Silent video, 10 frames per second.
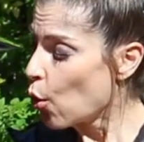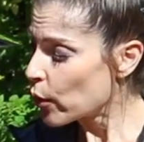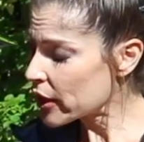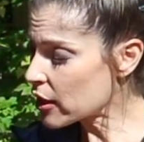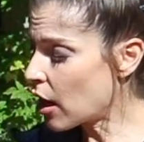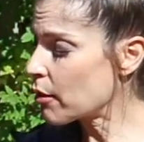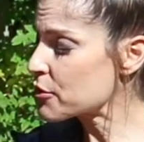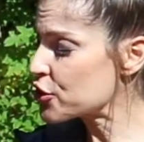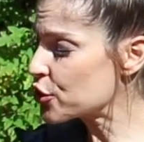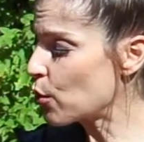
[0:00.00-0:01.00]
When it
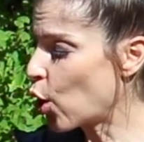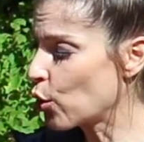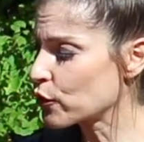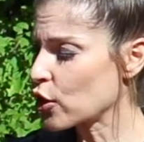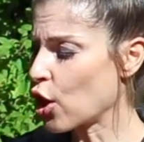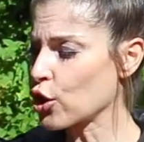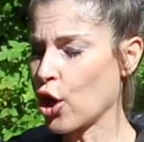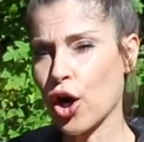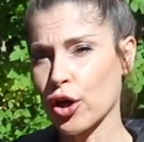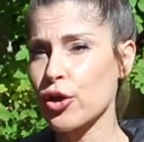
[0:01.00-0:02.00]
comes to overall
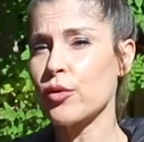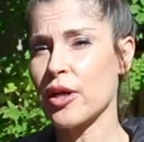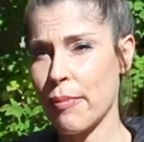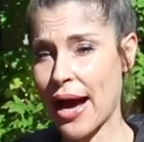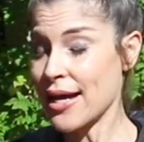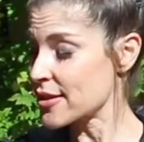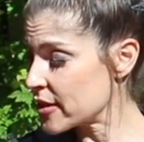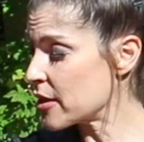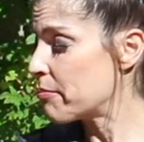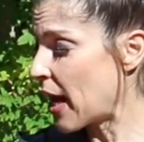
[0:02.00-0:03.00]
cargo
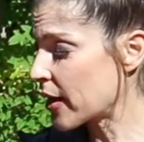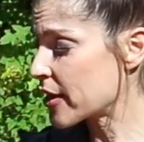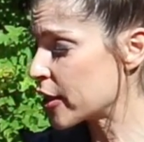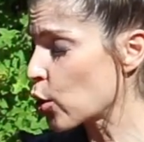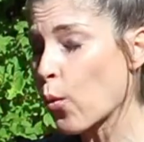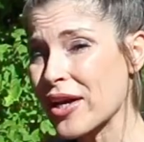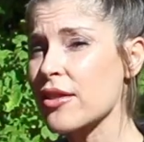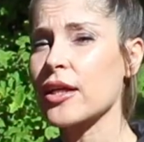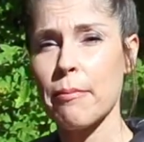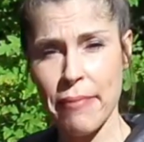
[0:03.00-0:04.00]
capacity back here, one of
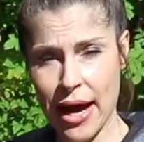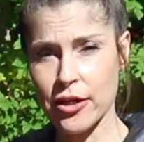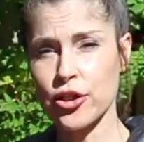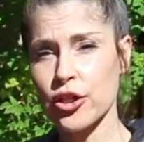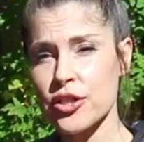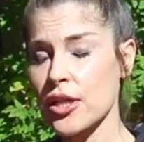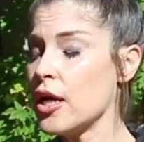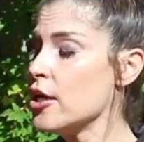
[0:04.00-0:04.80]
the competitors